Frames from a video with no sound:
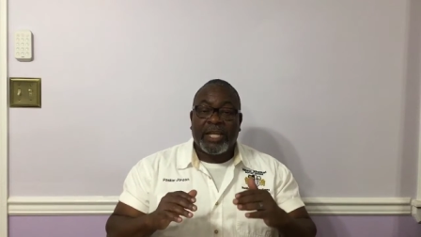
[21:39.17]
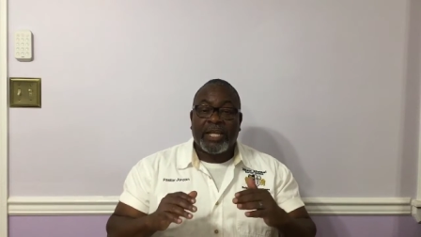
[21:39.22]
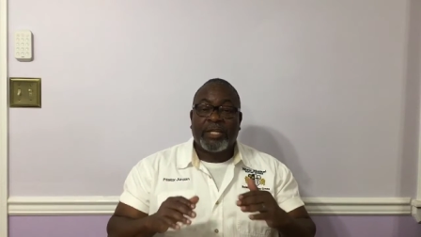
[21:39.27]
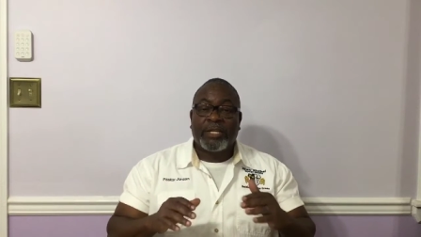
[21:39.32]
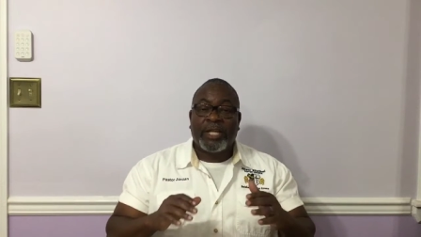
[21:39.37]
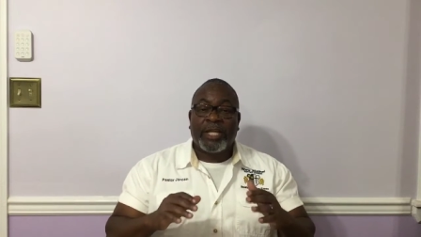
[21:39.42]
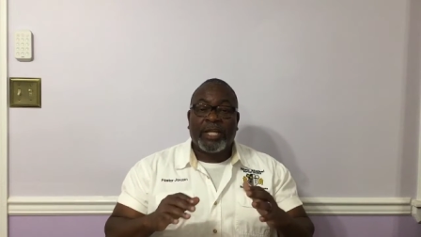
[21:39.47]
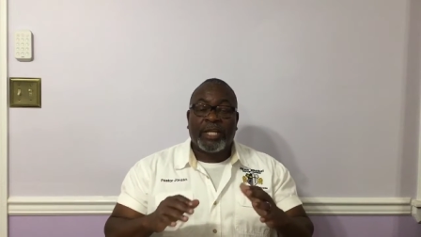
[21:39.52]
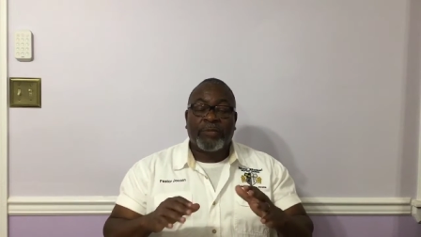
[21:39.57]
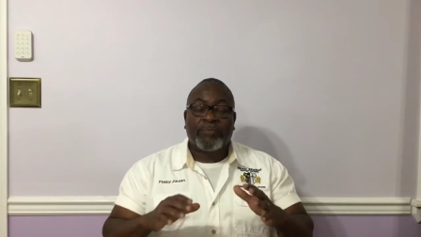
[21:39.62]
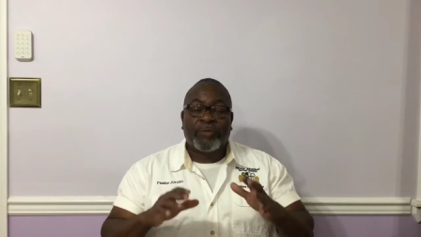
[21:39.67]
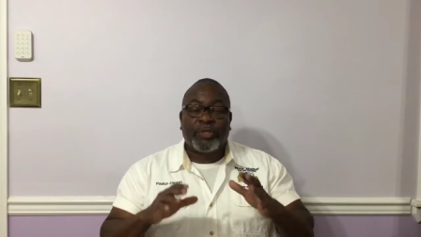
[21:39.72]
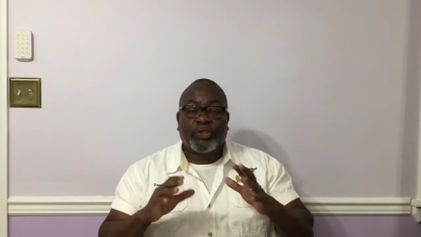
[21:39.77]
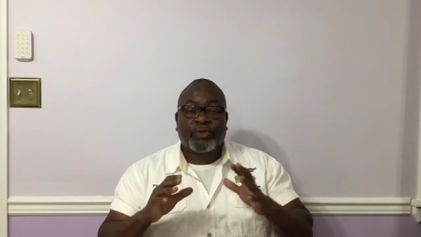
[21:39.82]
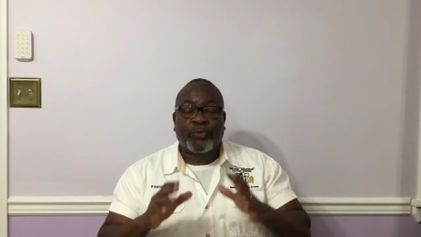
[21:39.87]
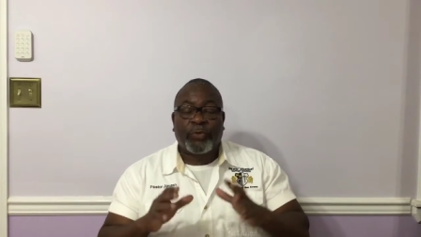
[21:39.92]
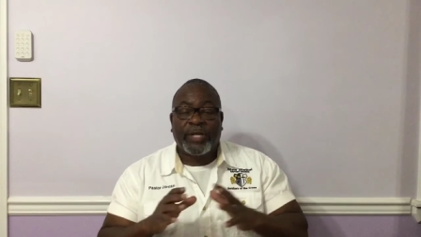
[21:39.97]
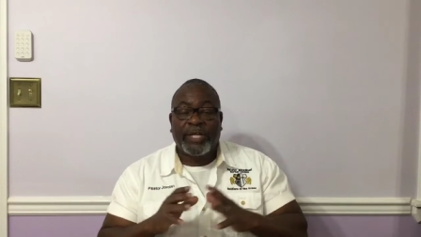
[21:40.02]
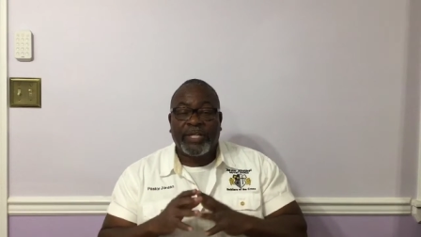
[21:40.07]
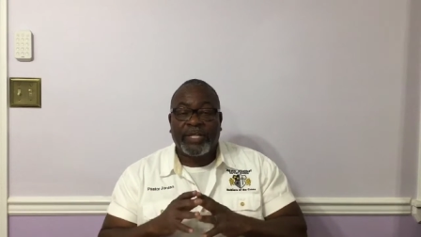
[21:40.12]
in, in
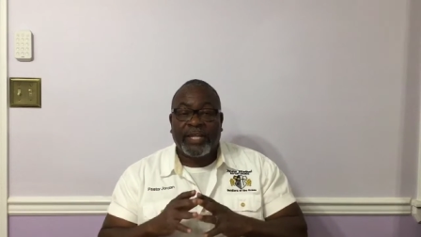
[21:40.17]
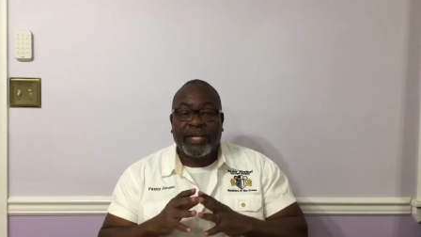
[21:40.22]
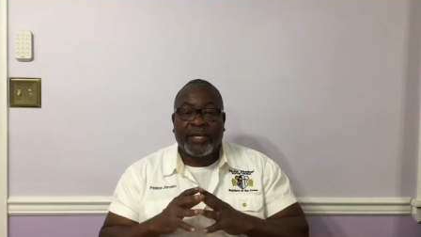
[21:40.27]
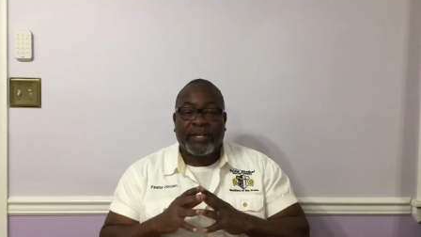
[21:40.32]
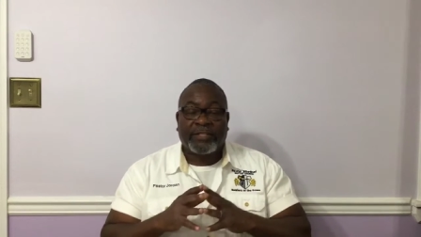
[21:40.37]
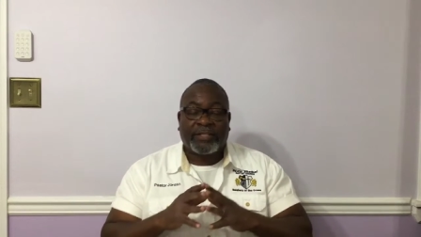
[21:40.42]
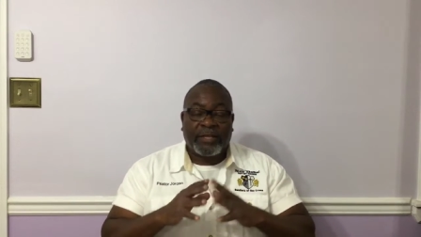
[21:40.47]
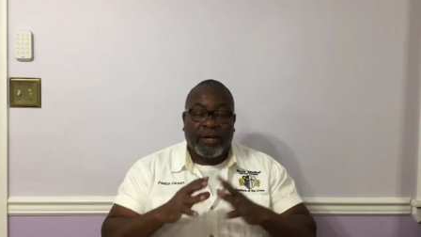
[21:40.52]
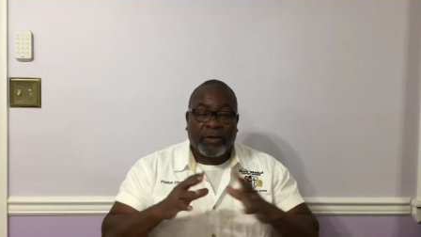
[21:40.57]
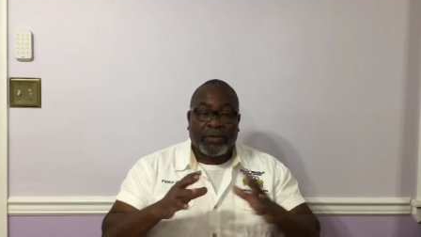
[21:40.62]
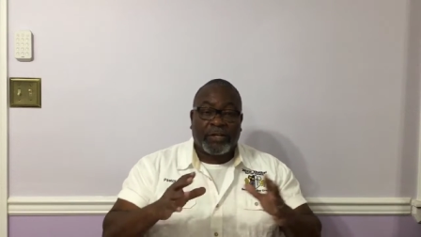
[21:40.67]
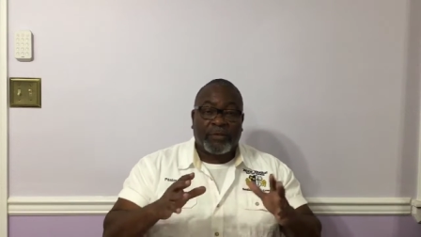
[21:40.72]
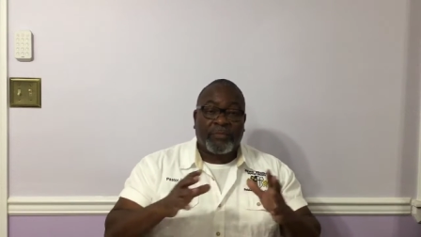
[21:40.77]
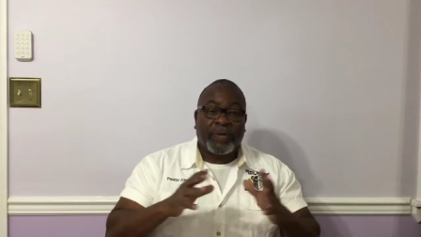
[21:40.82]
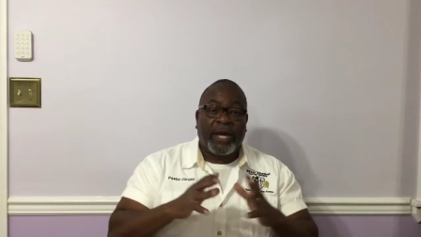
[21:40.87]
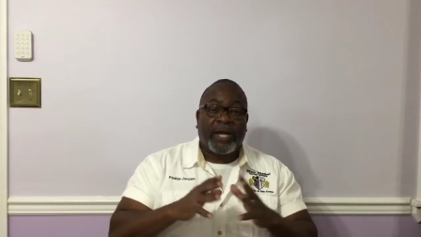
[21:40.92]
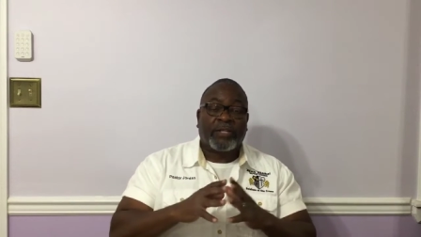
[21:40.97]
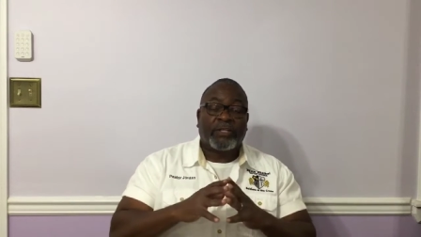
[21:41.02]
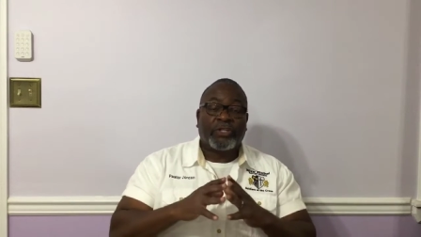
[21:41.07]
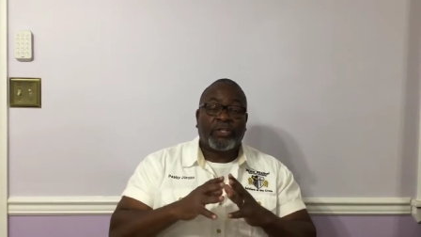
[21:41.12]
between there, talking
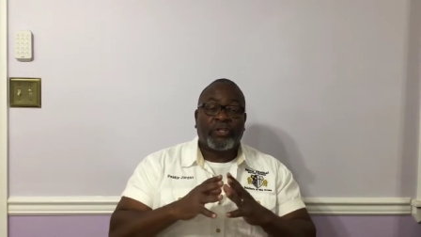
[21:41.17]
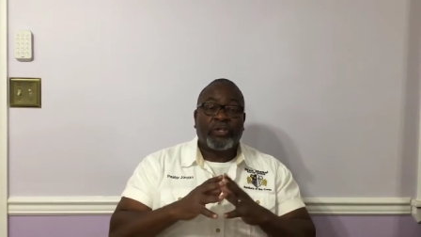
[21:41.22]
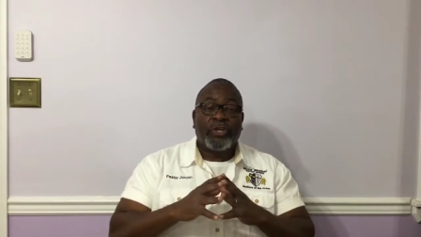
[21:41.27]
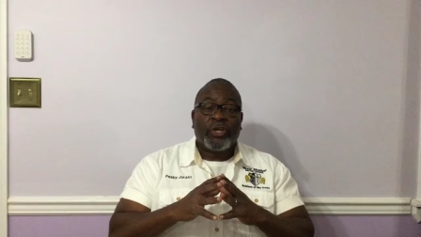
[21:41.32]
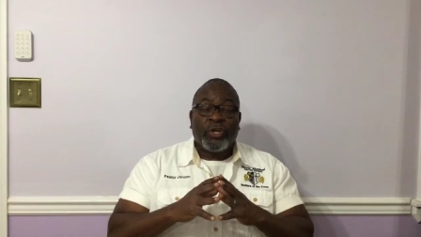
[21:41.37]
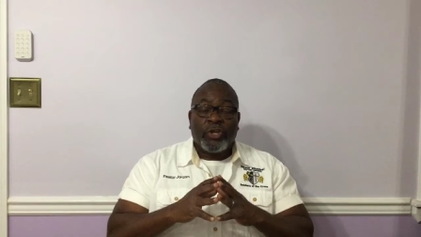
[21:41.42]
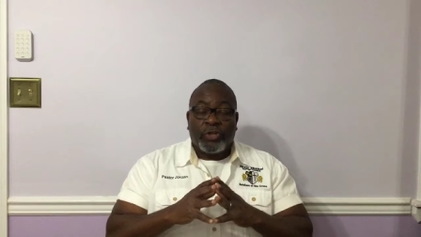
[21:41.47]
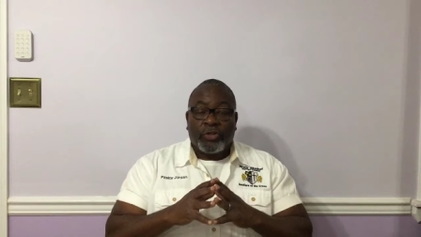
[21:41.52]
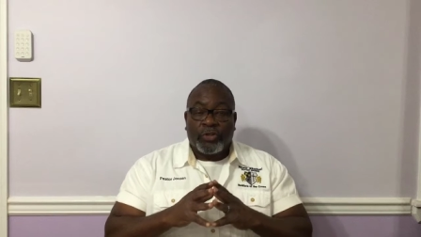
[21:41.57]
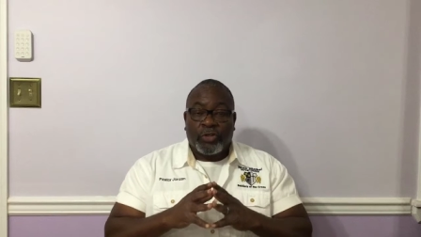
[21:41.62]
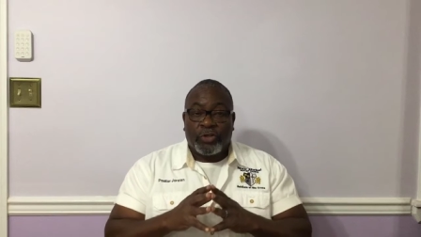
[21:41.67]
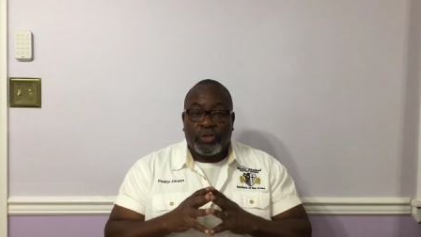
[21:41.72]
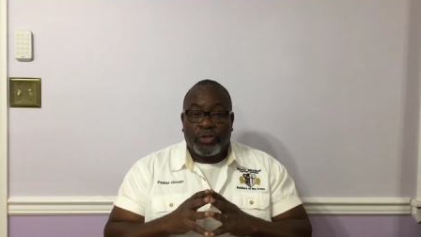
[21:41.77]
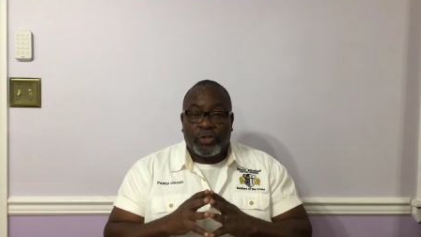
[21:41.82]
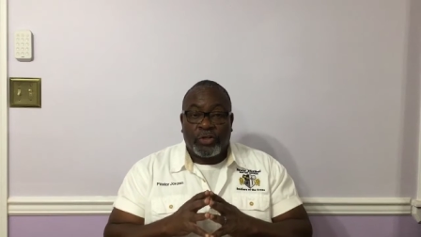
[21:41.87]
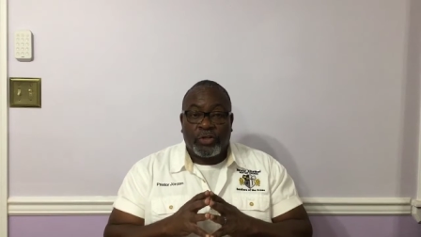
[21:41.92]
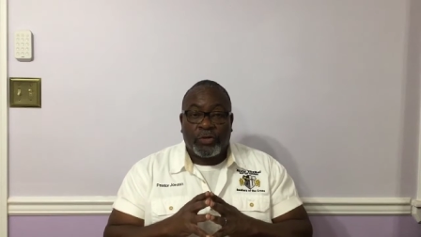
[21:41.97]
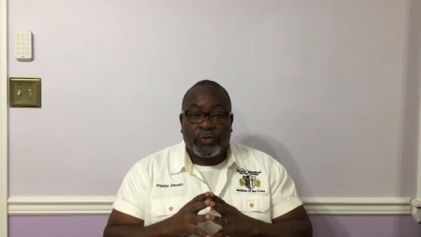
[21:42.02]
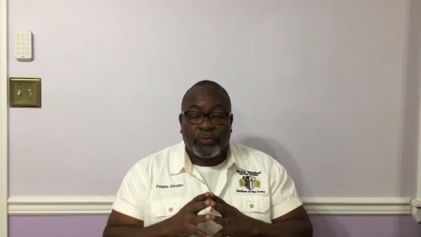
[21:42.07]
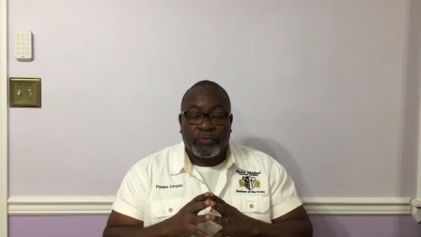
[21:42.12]
about the, the,
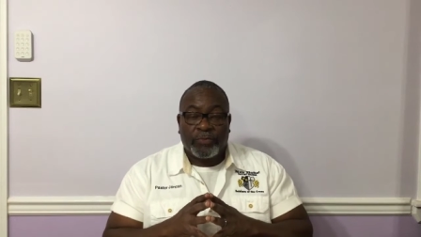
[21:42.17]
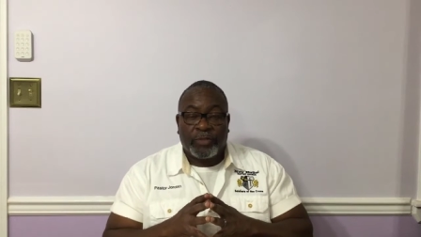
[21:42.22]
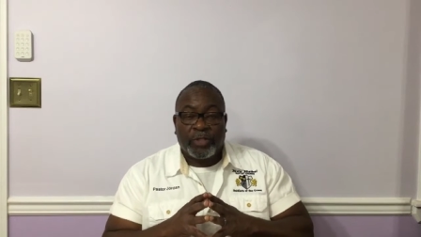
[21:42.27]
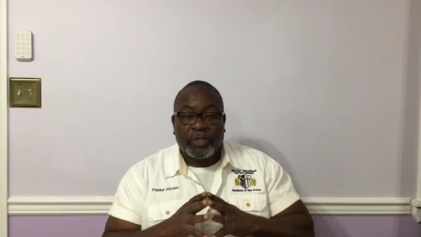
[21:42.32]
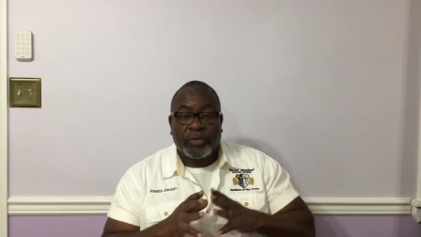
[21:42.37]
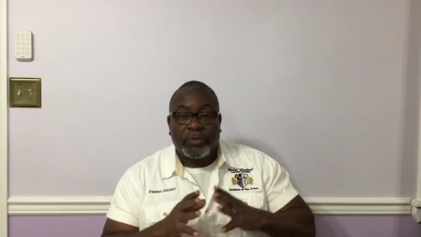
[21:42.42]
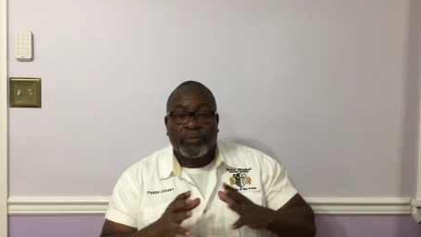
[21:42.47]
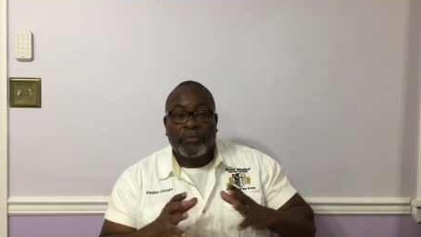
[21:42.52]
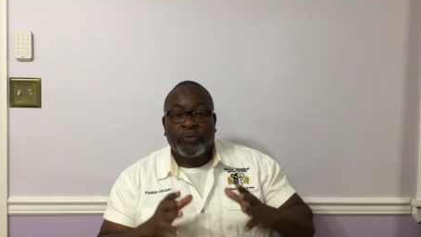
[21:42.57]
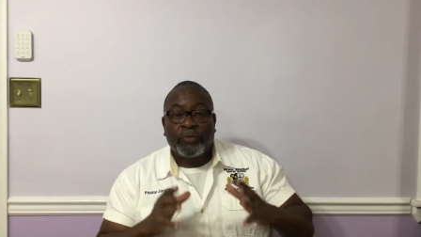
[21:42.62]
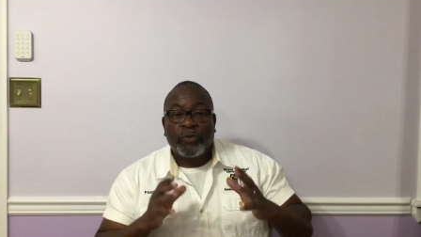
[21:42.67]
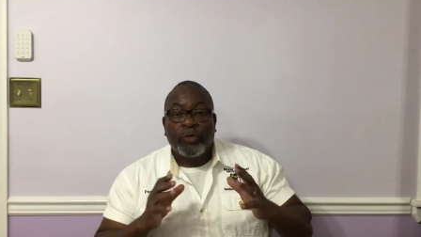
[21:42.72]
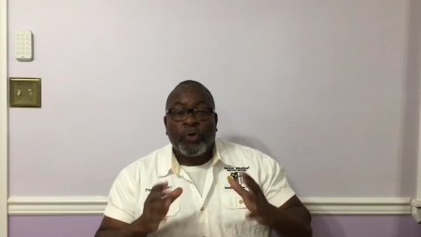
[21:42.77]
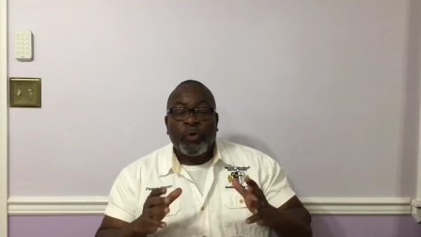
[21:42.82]
the, the,